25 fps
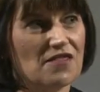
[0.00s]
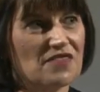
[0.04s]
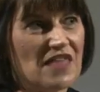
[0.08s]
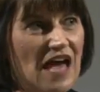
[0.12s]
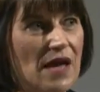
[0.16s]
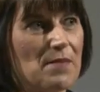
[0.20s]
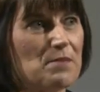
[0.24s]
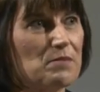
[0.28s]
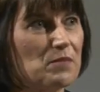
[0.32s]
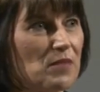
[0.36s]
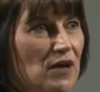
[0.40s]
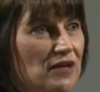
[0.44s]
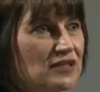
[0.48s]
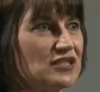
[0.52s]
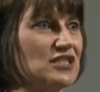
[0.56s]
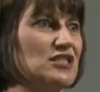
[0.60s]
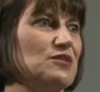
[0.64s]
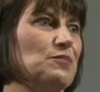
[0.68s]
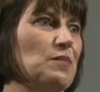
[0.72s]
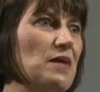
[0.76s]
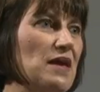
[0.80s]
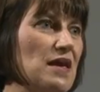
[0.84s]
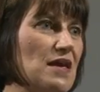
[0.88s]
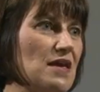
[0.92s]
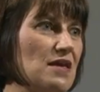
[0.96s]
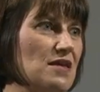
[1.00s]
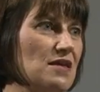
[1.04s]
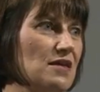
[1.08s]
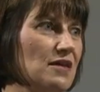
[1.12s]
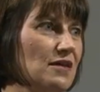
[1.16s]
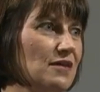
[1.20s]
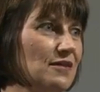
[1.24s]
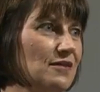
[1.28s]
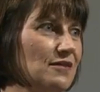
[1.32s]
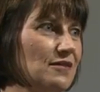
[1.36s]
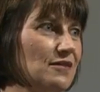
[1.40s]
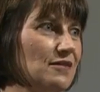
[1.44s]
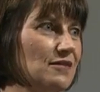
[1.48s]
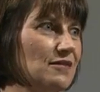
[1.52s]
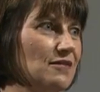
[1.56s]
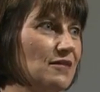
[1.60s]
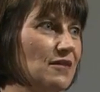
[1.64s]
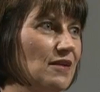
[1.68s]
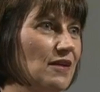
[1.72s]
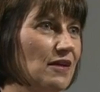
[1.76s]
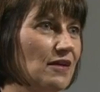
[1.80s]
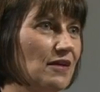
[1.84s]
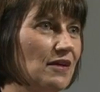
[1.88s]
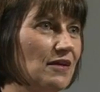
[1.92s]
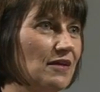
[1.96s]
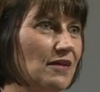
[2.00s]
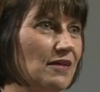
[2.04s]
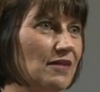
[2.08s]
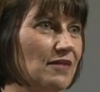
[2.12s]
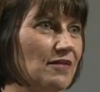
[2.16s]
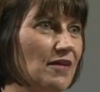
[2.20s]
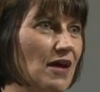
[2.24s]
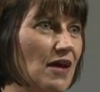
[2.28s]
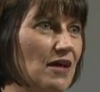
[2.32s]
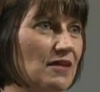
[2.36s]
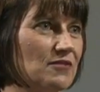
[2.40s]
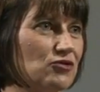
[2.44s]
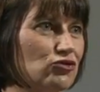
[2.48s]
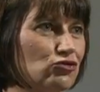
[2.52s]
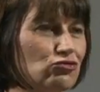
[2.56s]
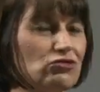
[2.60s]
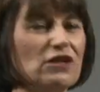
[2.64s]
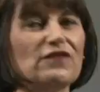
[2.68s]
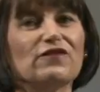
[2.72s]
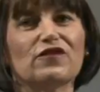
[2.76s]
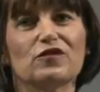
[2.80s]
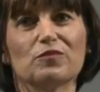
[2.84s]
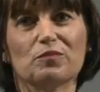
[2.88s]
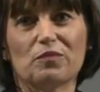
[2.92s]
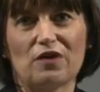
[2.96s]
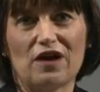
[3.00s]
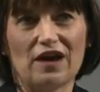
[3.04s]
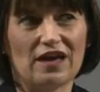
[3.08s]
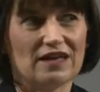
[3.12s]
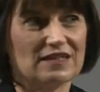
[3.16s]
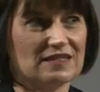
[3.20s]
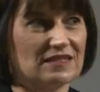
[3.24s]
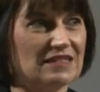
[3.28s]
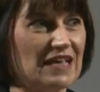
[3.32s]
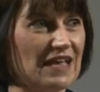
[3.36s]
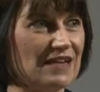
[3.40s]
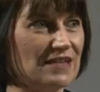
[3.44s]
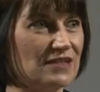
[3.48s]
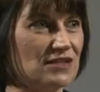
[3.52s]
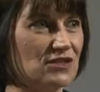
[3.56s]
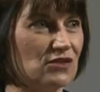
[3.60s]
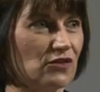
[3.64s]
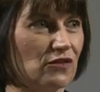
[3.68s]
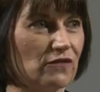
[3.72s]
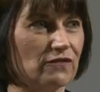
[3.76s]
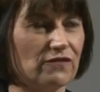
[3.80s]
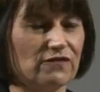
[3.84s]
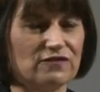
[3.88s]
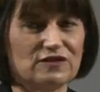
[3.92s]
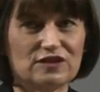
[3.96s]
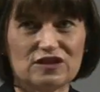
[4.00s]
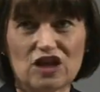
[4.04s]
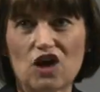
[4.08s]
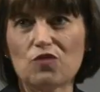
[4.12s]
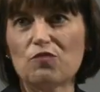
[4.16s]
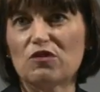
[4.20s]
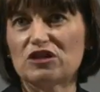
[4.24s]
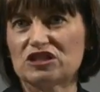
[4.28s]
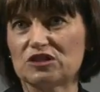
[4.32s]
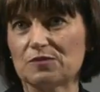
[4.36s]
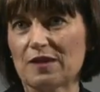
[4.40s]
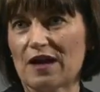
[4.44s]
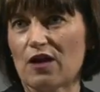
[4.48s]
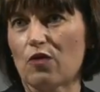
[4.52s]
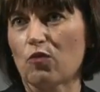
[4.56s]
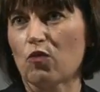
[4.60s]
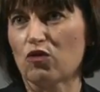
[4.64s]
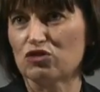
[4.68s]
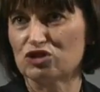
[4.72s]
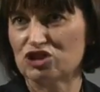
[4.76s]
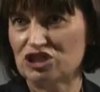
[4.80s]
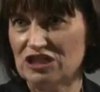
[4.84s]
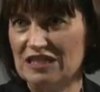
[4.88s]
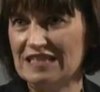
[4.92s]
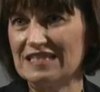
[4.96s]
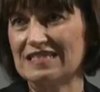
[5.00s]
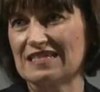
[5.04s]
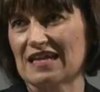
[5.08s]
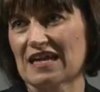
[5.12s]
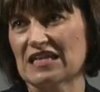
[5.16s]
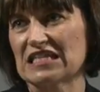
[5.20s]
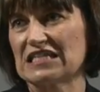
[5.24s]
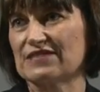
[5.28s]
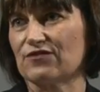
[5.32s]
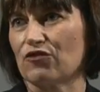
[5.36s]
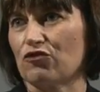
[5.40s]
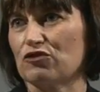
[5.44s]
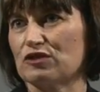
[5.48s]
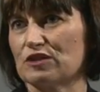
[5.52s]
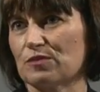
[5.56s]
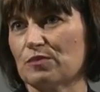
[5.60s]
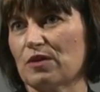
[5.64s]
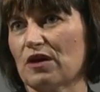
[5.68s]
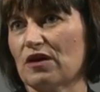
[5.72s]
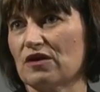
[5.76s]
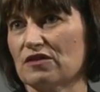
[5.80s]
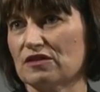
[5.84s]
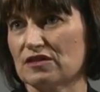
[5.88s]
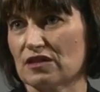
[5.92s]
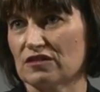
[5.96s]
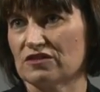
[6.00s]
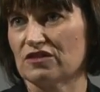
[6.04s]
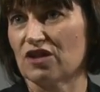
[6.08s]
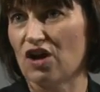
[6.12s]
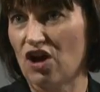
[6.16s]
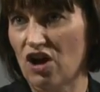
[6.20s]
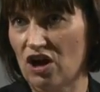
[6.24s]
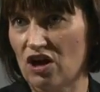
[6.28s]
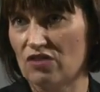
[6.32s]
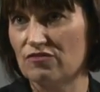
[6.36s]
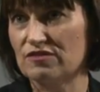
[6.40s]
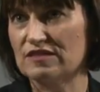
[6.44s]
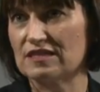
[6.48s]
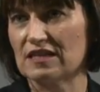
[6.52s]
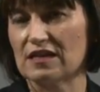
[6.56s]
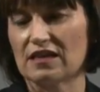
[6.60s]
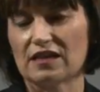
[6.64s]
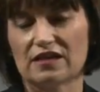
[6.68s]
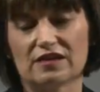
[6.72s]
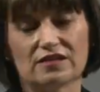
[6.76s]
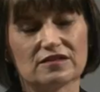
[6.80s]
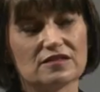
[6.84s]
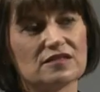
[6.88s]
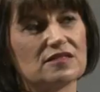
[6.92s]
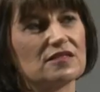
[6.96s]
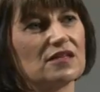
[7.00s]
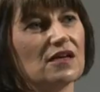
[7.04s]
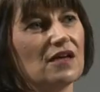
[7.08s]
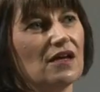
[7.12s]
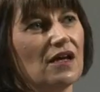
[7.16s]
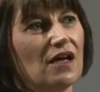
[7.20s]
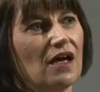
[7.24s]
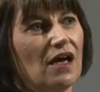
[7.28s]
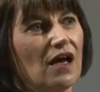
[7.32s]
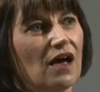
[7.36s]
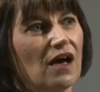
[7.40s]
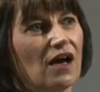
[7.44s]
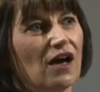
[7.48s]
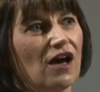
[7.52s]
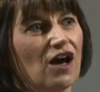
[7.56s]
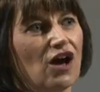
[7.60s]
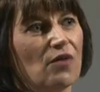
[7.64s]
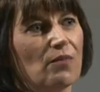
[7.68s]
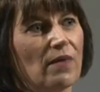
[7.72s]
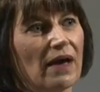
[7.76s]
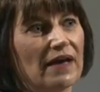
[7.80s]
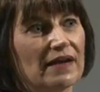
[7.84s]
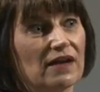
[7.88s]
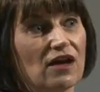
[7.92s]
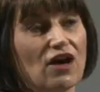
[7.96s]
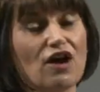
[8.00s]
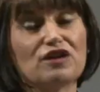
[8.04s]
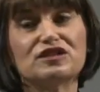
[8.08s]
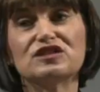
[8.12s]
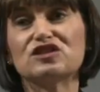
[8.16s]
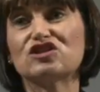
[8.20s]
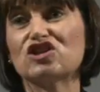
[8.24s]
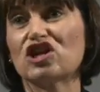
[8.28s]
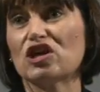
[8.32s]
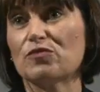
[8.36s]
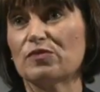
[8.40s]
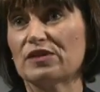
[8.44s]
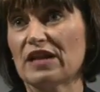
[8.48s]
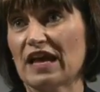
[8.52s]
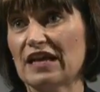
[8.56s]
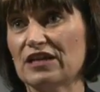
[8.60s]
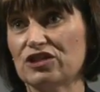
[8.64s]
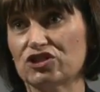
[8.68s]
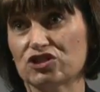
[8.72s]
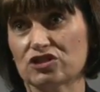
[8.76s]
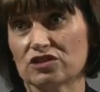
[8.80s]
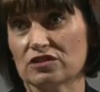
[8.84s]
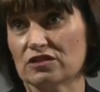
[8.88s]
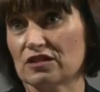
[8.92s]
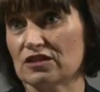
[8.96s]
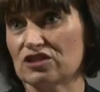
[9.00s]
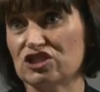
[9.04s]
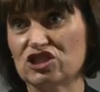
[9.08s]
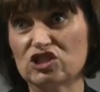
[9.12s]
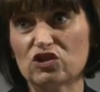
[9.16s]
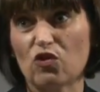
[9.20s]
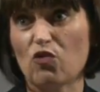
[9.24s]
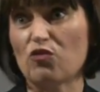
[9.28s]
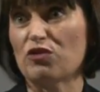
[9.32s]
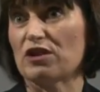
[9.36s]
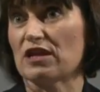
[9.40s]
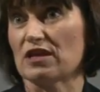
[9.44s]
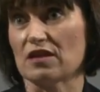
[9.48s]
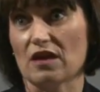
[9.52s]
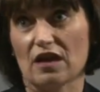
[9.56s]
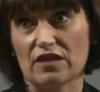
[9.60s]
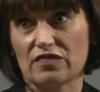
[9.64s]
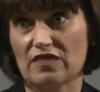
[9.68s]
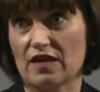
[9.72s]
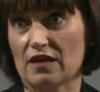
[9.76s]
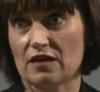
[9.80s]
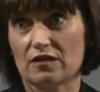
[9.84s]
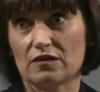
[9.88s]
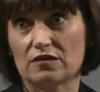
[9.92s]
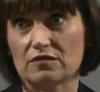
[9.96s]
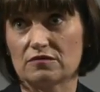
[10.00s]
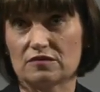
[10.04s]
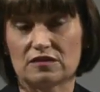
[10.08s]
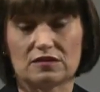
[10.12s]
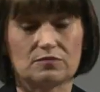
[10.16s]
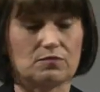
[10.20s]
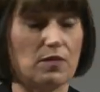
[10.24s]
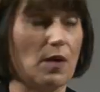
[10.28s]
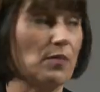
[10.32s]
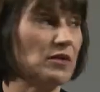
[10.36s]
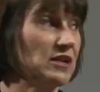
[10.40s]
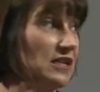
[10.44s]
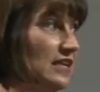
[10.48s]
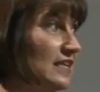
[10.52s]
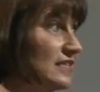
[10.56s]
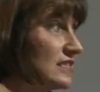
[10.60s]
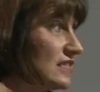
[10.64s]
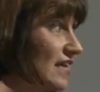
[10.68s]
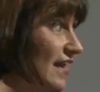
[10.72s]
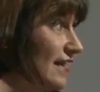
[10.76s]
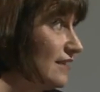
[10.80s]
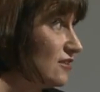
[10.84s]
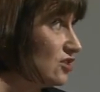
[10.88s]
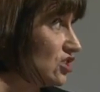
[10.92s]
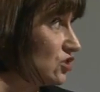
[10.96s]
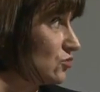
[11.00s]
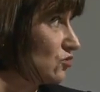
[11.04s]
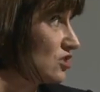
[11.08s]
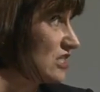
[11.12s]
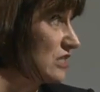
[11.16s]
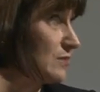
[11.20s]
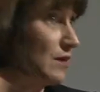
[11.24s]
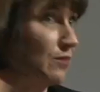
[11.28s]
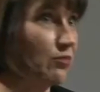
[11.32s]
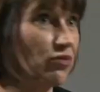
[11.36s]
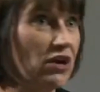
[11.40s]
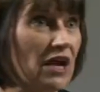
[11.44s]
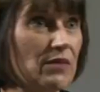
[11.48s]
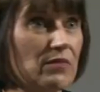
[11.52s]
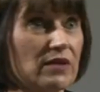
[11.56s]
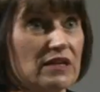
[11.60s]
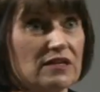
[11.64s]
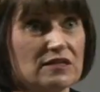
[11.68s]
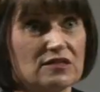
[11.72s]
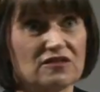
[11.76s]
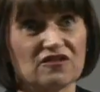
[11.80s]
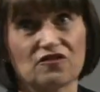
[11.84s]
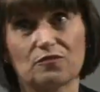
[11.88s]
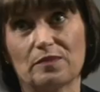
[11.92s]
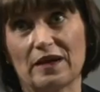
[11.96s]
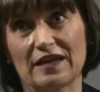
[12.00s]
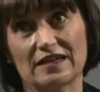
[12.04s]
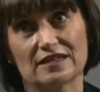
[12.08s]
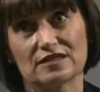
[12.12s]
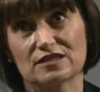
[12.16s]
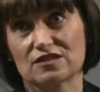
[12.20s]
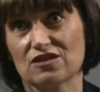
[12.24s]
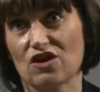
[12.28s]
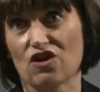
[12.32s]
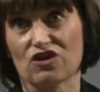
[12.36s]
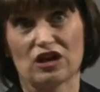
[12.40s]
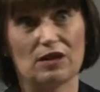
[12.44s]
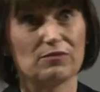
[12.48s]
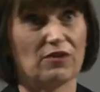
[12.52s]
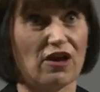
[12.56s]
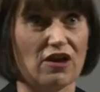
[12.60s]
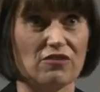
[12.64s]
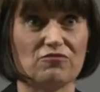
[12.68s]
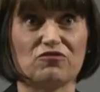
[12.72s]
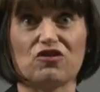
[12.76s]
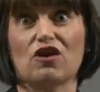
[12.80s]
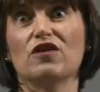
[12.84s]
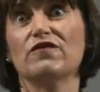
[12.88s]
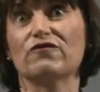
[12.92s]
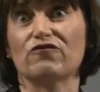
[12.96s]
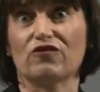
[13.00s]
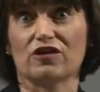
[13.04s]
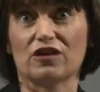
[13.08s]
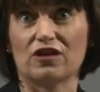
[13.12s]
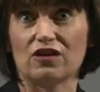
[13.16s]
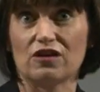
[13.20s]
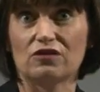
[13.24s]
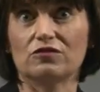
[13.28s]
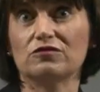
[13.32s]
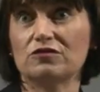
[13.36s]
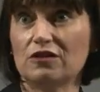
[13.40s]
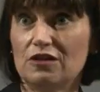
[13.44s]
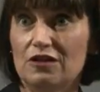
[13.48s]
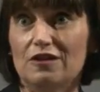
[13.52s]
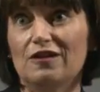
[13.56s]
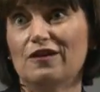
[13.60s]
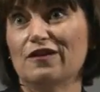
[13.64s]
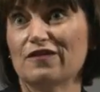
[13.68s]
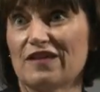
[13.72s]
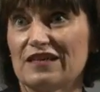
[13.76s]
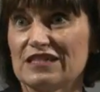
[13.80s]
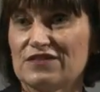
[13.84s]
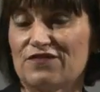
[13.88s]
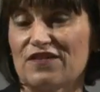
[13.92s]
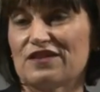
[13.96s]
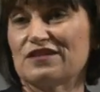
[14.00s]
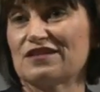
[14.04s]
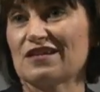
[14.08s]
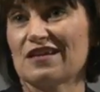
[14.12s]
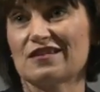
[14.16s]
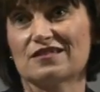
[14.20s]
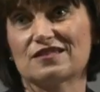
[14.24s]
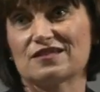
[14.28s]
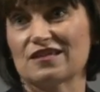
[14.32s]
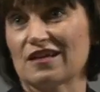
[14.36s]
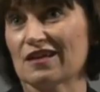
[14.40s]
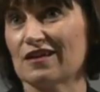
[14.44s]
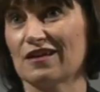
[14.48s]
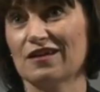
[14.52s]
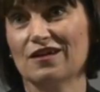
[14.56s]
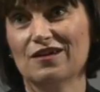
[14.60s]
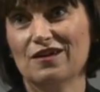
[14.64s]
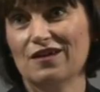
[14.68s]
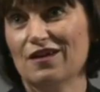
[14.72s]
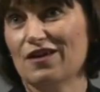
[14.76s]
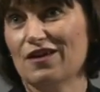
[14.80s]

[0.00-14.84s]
That must be driven by a sense of so much about what she stands for as a person and her resilience and her determination. And she's already, I think, publicly stated she wants to be Prime Minister of Pakistan. I'm going, go for it, girl. That's fantastic.